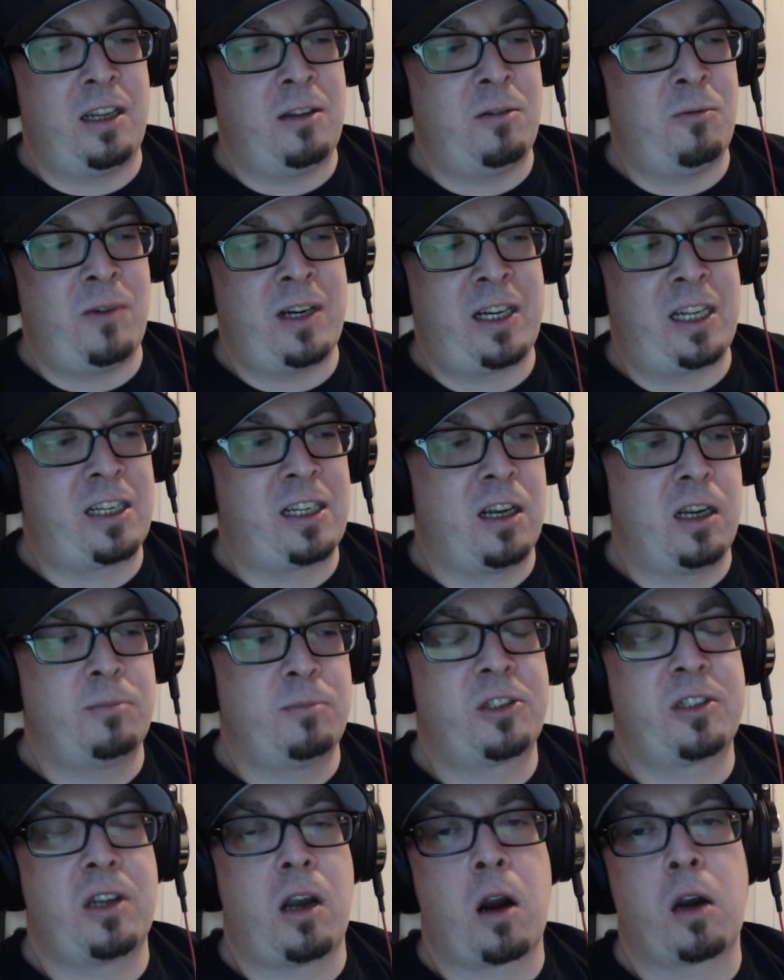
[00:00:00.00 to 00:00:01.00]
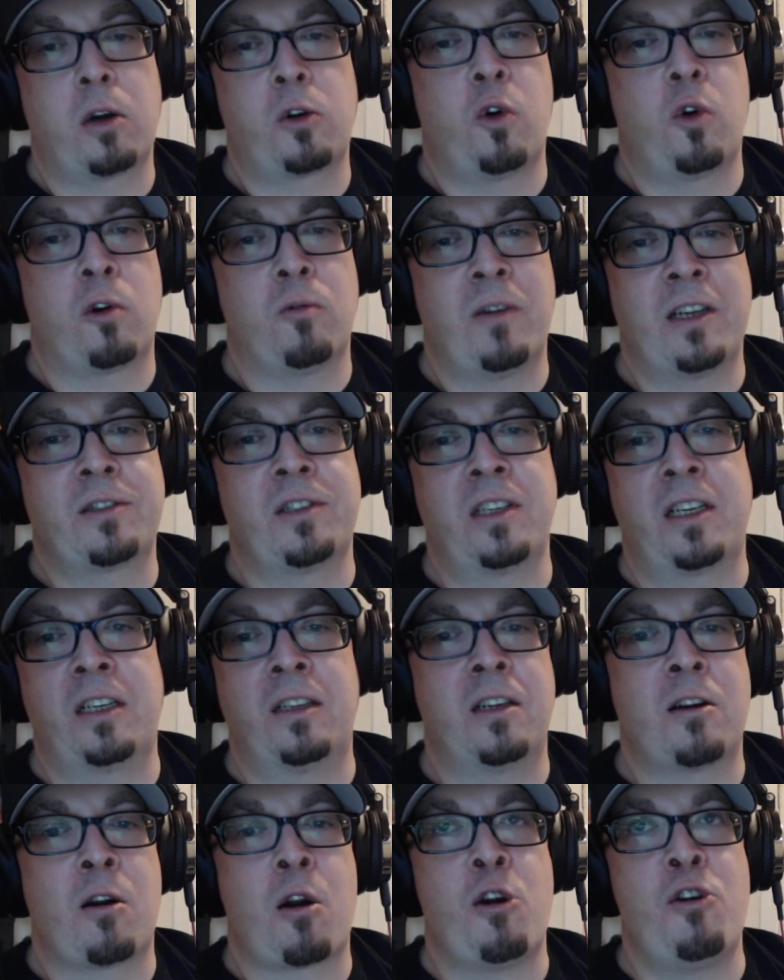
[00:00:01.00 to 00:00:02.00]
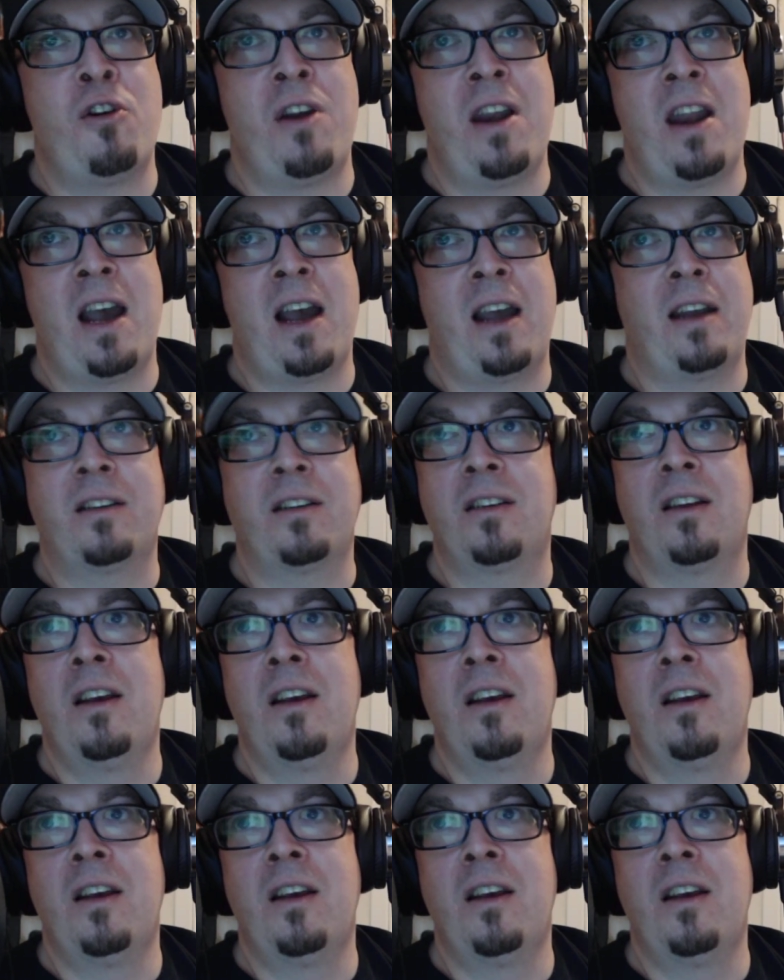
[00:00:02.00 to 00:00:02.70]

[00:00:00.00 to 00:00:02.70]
When it comes to hardcore wrestling, there are not